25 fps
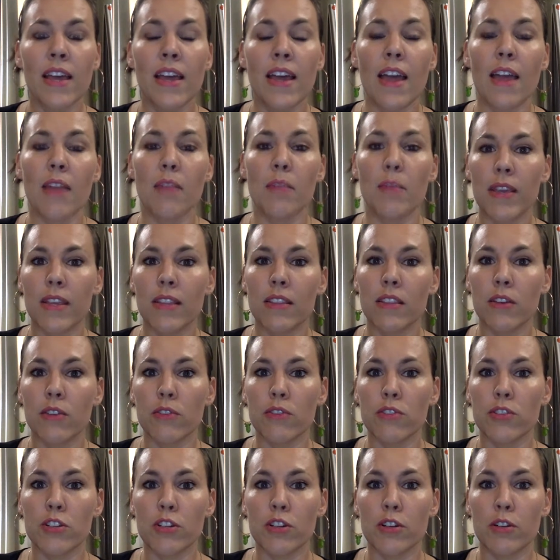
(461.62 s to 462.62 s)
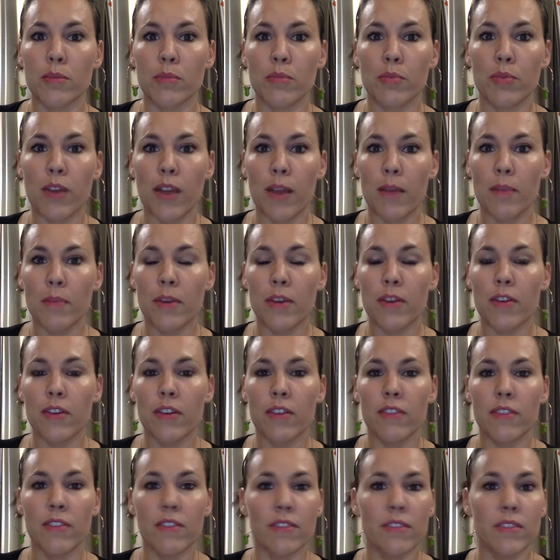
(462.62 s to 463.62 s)
and make those your
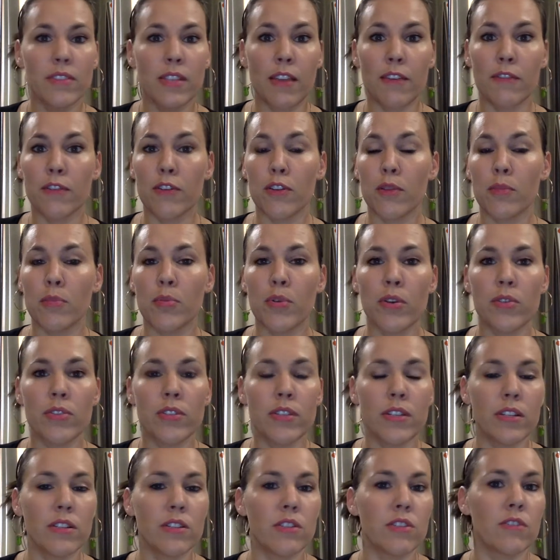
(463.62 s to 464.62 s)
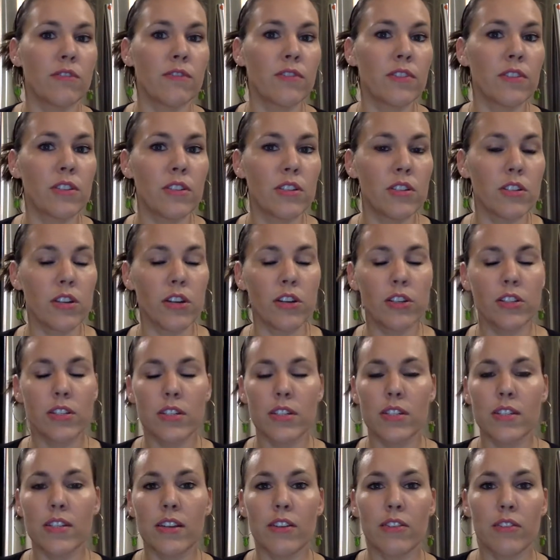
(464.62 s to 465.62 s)
primary, say for the proteins or for the
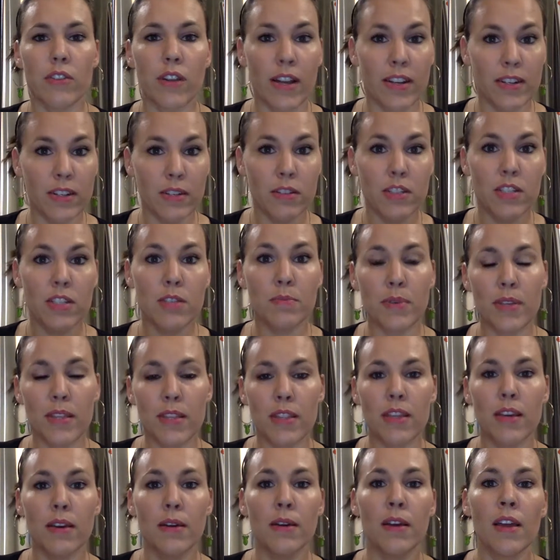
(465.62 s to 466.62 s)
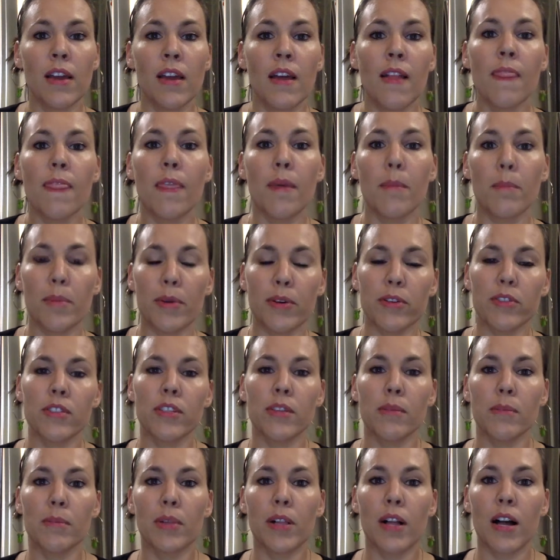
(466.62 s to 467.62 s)
starches. That'll kind of just be the
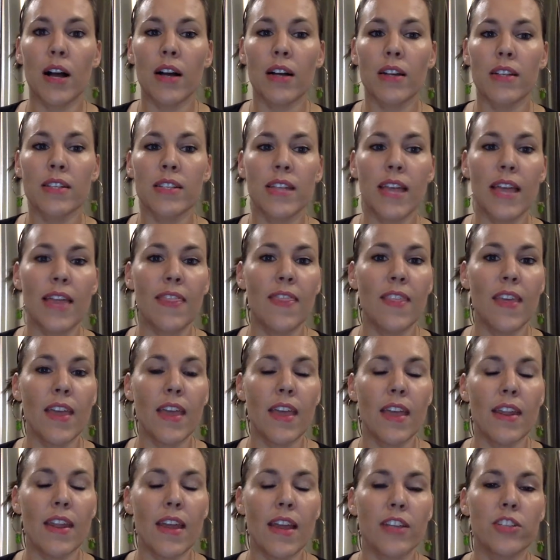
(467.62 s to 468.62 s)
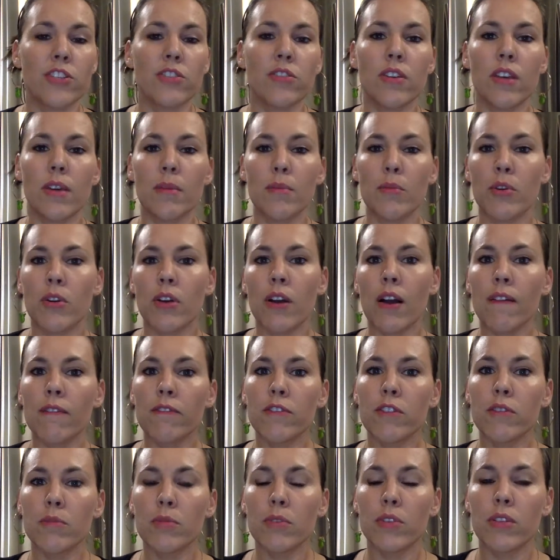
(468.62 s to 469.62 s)
building blocks. And then as you get more
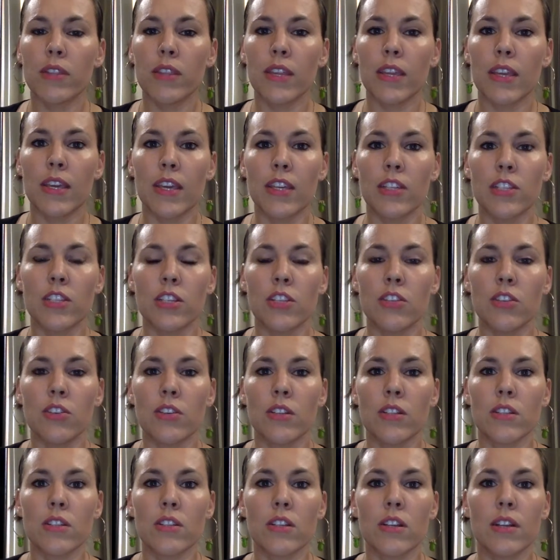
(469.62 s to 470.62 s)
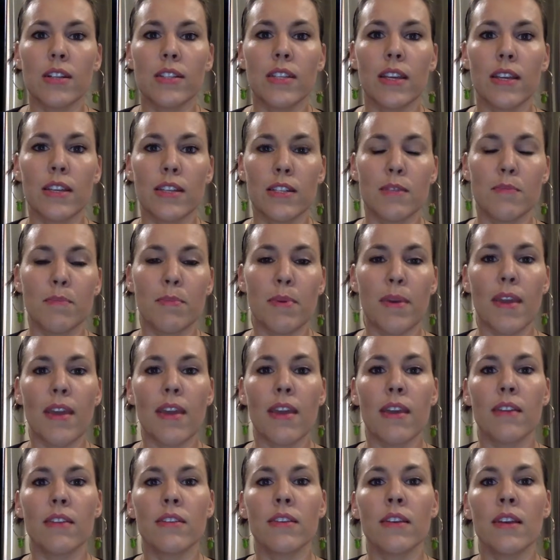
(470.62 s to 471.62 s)
comfortable in the kitchen, you can start to
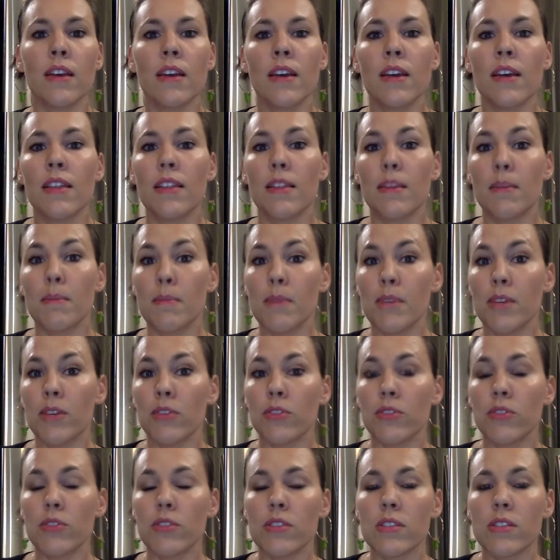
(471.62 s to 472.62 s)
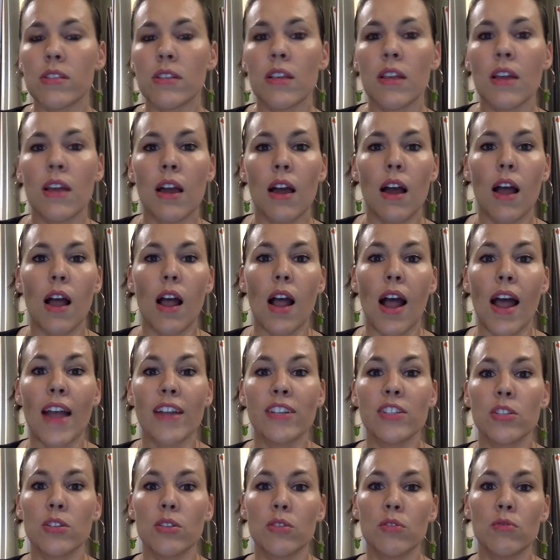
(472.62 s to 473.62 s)
expand the meals. I
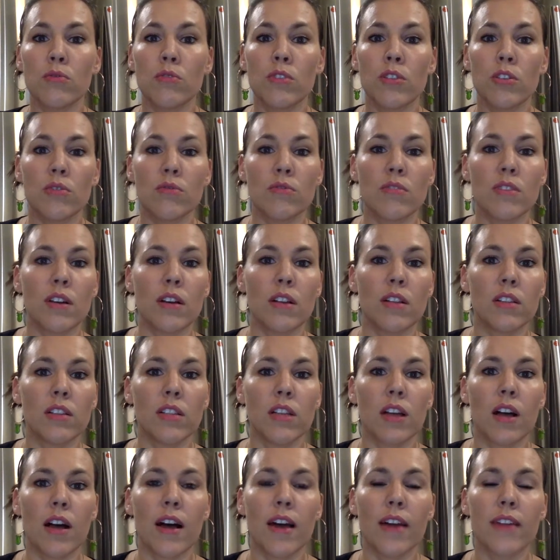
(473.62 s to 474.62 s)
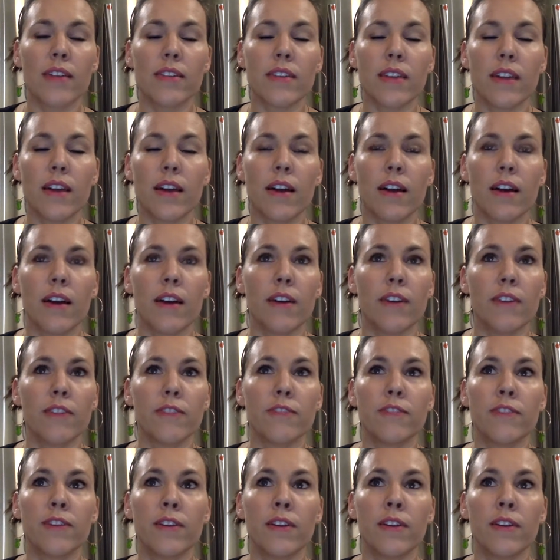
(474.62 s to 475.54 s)
do use a lot of